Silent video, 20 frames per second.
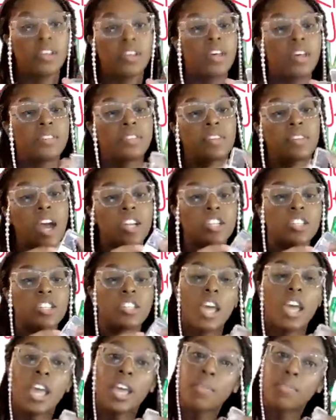a Scotch
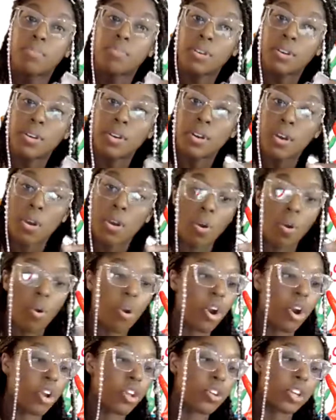tape,
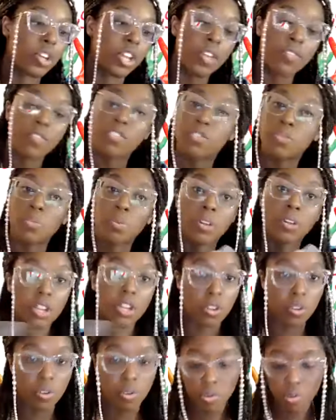or you can even do
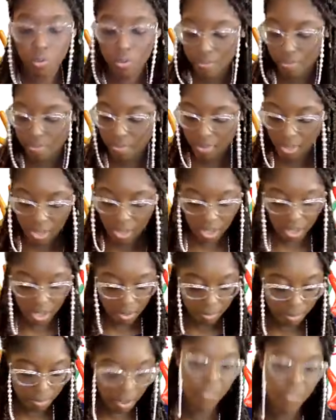glue.
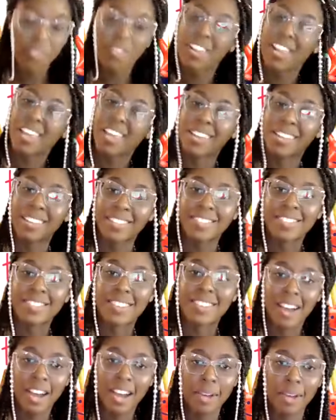But I feel like
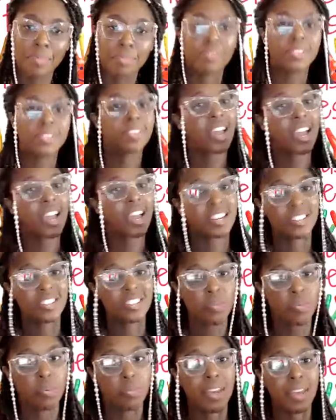Scotch
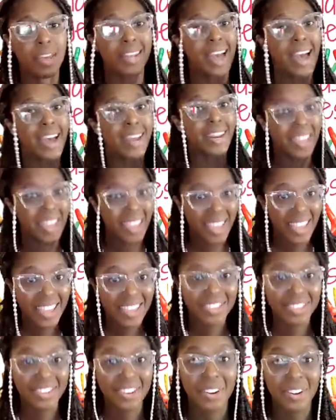tape will be a lot
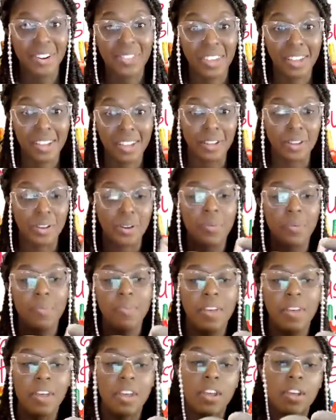easier than glue.
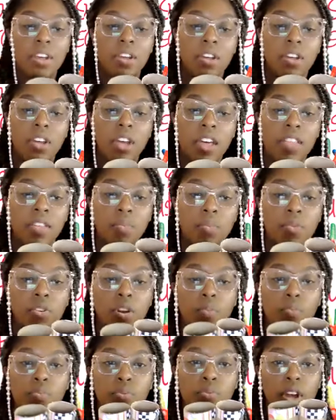And then we're
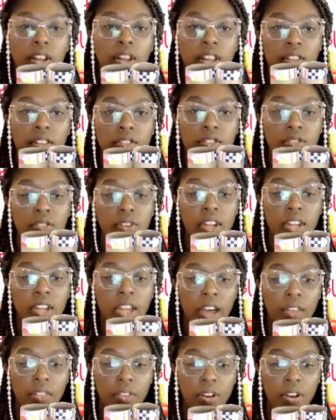gonna bring these 2
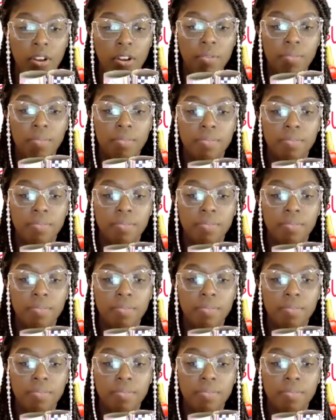together,